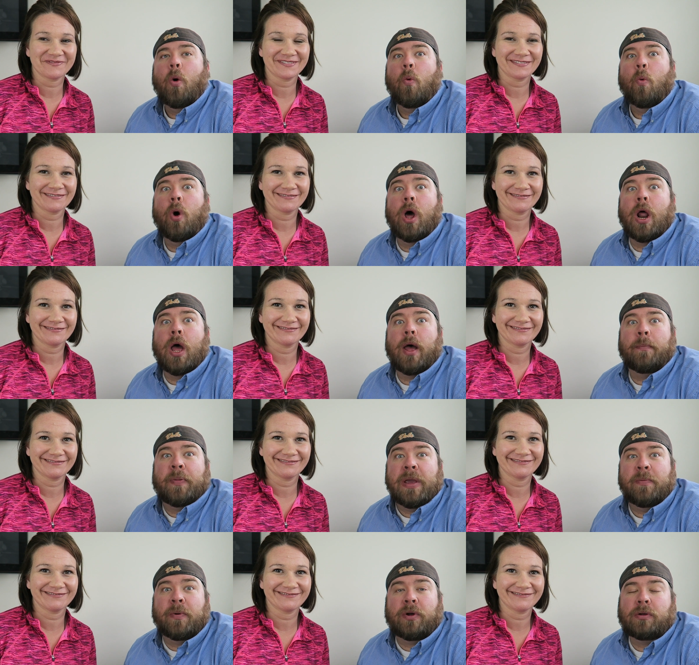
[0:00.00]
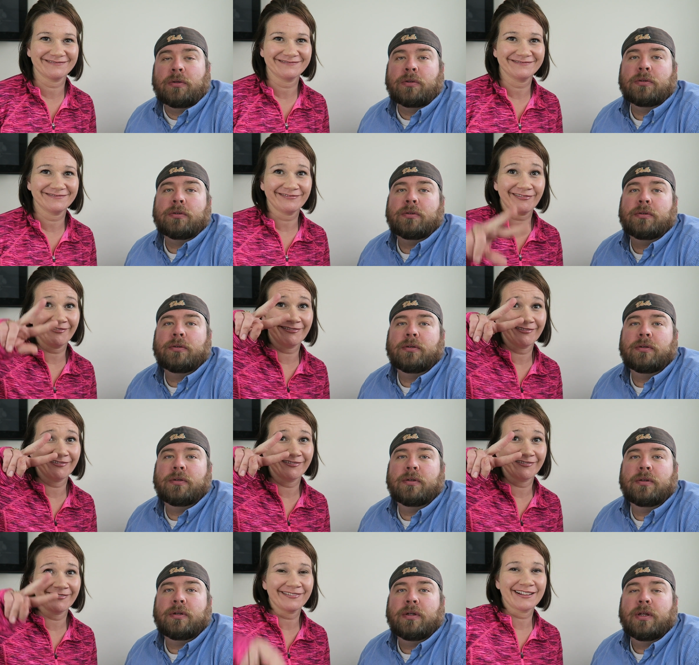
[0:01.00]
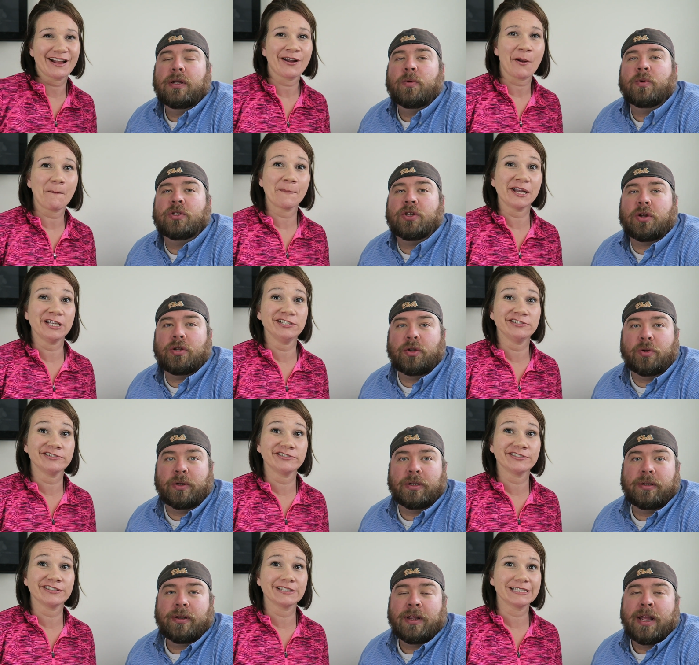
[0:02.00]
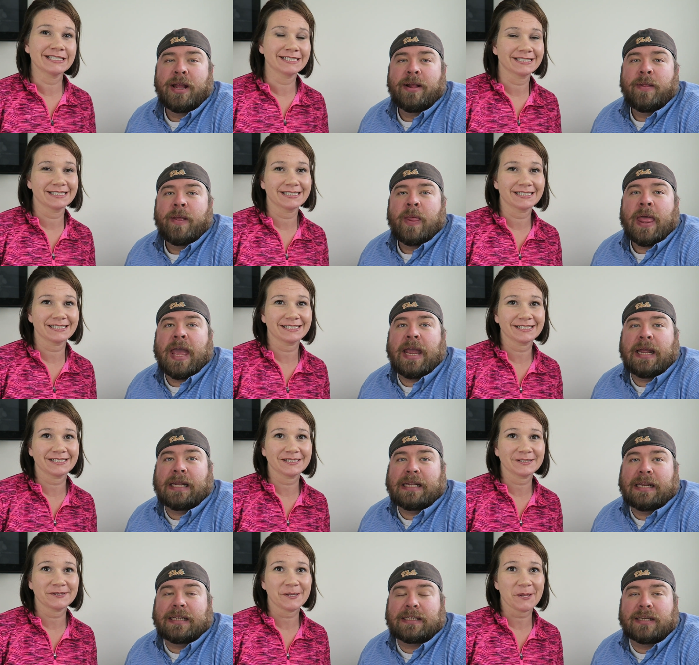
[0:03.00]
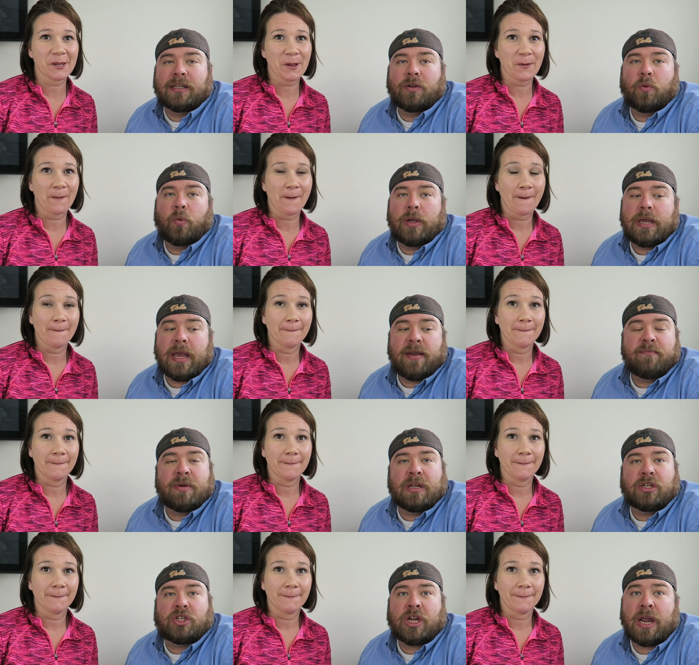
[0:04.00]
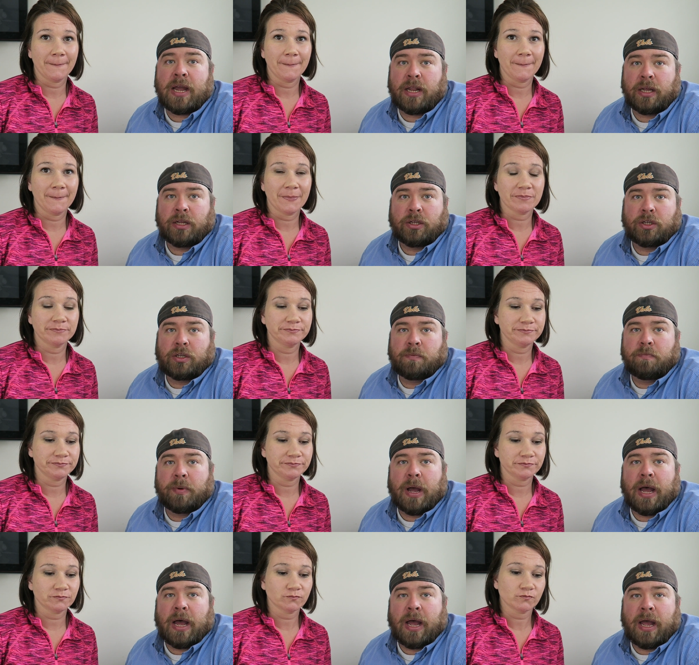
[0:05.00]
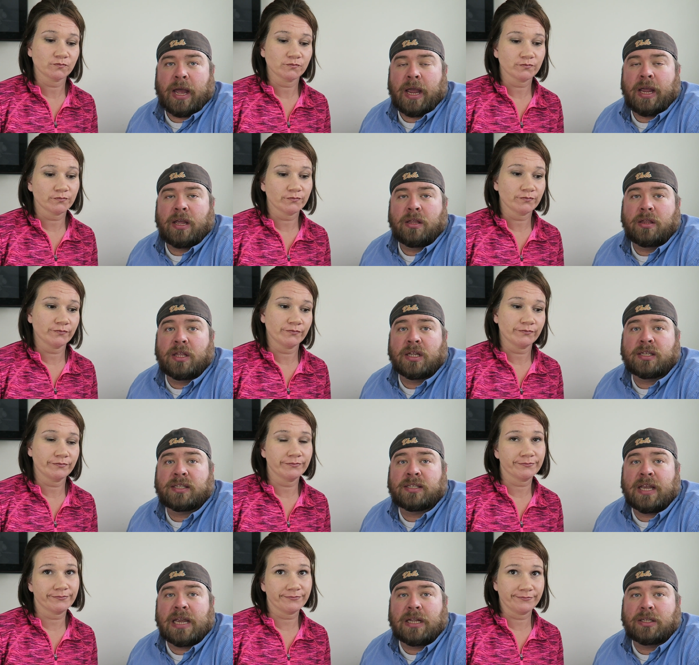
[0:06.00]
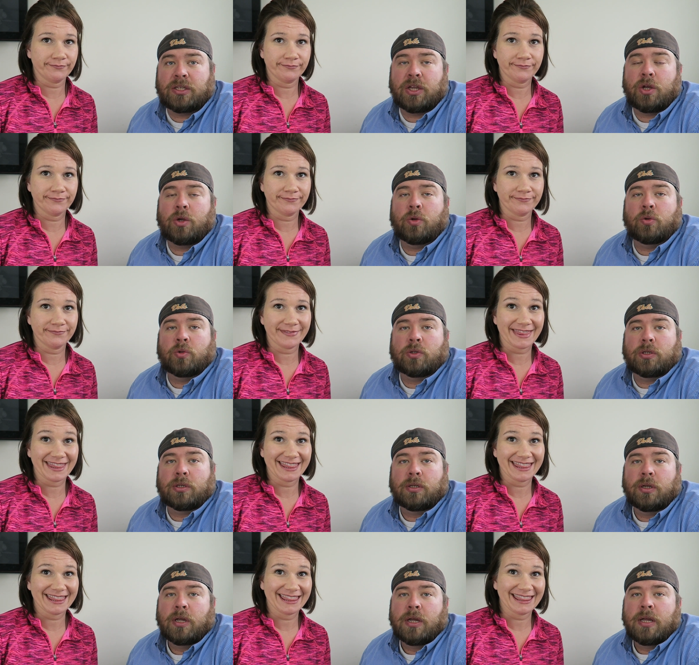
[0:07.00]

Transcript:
Speaker 1: What up, people? What y'all doing? Hey, listen, we have been challenged by the Sanzos